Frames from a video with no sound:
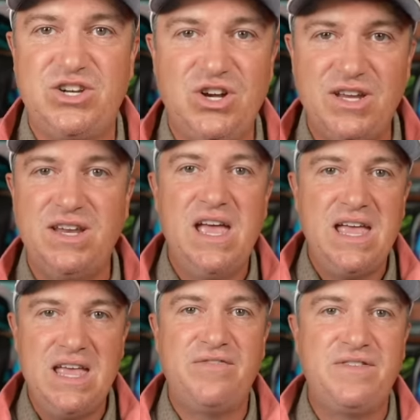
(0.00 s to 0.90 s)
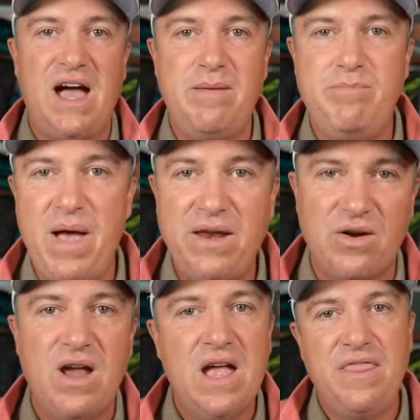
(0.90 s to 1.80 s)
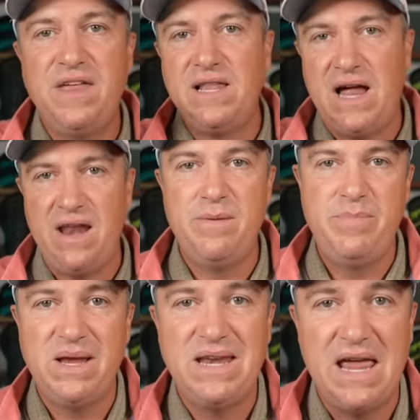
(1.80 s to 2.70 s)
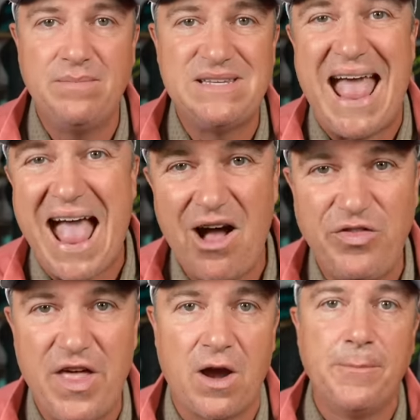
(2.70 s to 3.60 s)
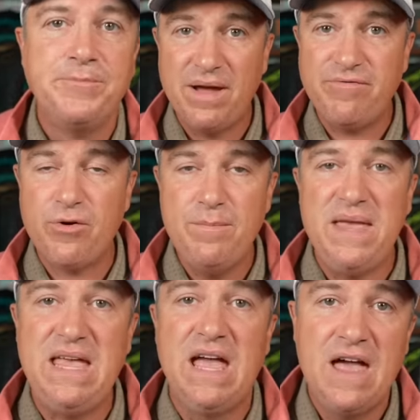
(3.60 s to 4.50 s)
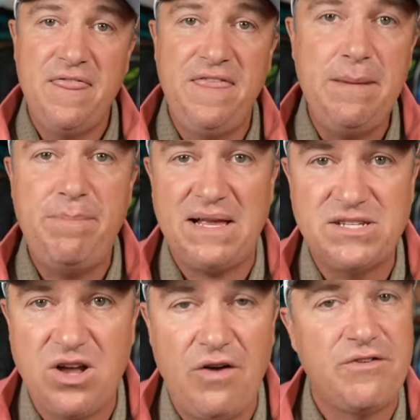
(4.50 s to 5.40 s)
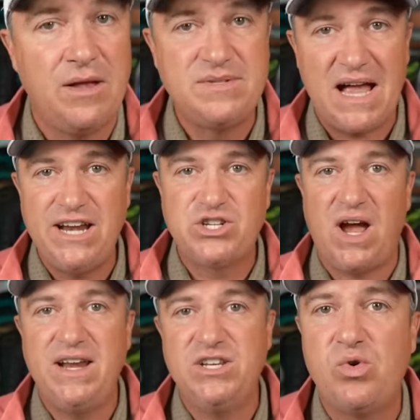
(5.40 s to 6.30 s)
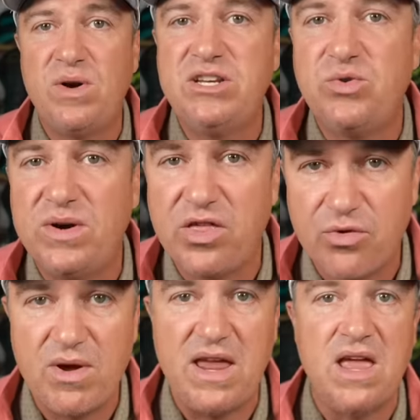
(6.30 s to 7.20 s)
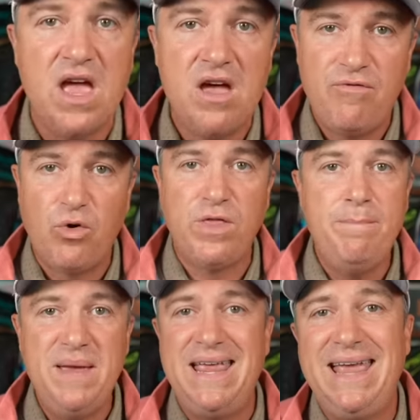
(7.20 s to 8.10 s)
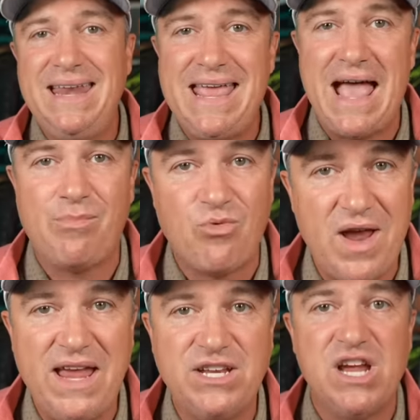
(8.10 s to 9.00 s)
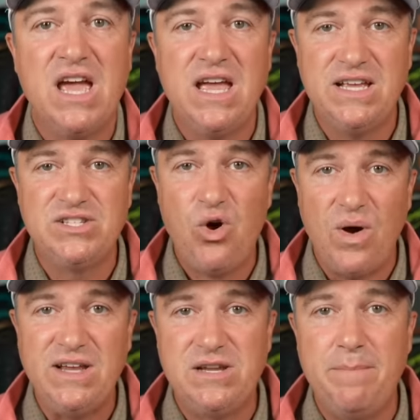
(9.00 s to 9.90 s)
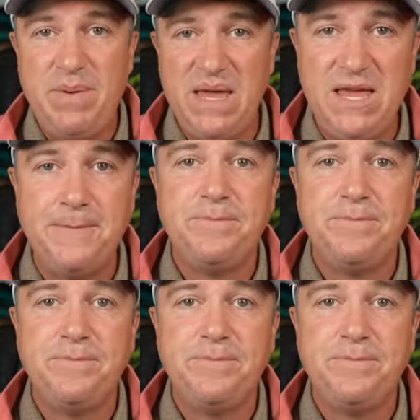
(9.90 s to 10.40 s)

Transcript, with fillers: good, if not better, than a lot of the big names out there. But for me, the best golf clubs I tried in 2023 for the mid handicap range is going to be